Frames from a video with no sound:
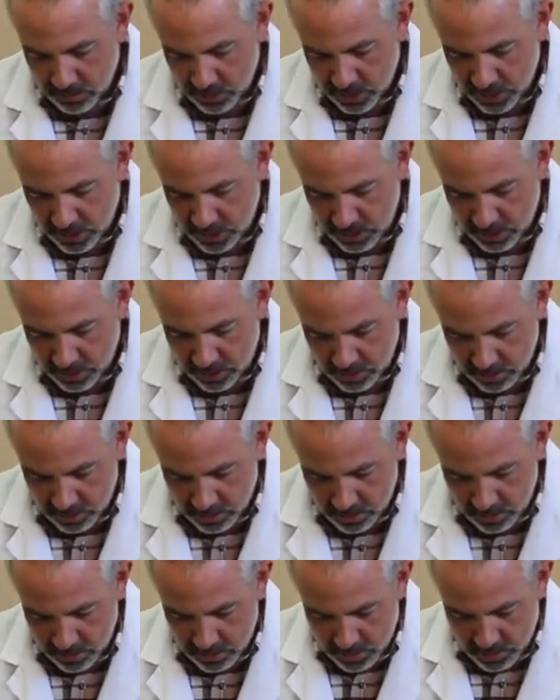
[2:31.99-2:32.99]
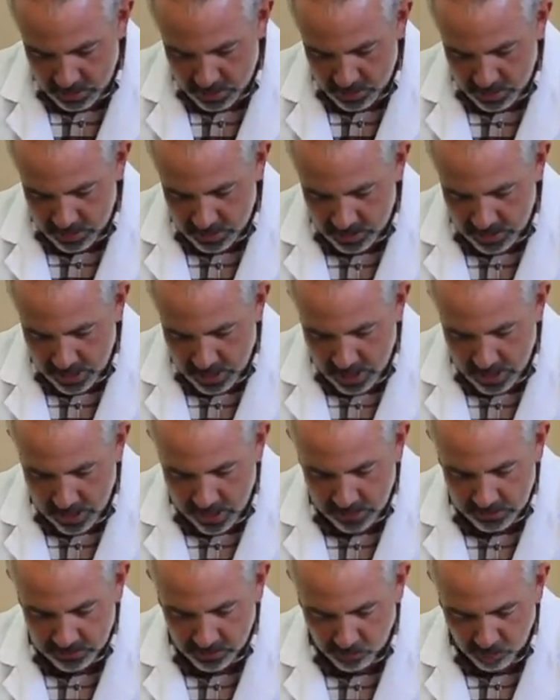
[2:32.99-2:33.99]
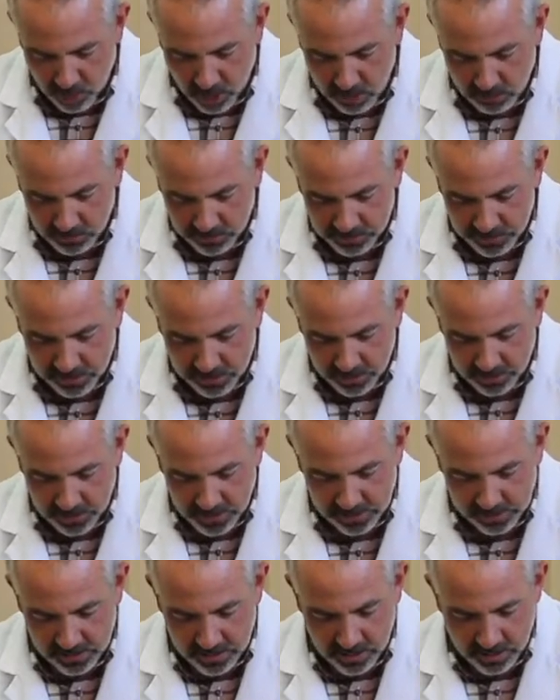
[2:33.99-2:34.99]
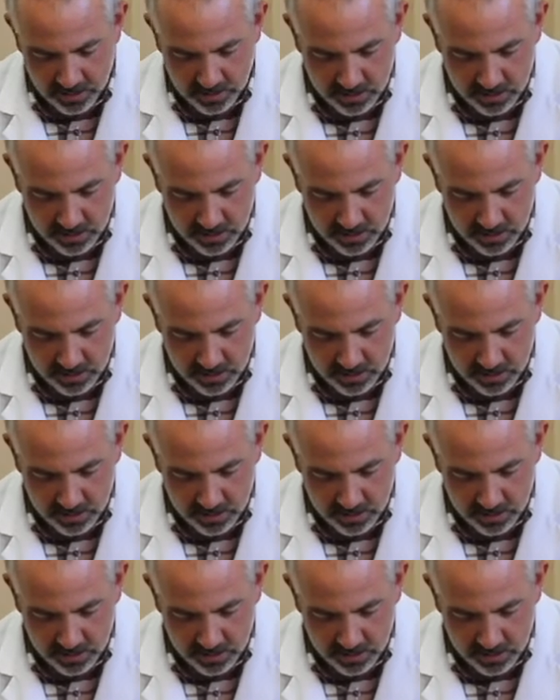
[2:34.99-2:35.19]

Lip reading: In here? Any headaches or problems or anything like that?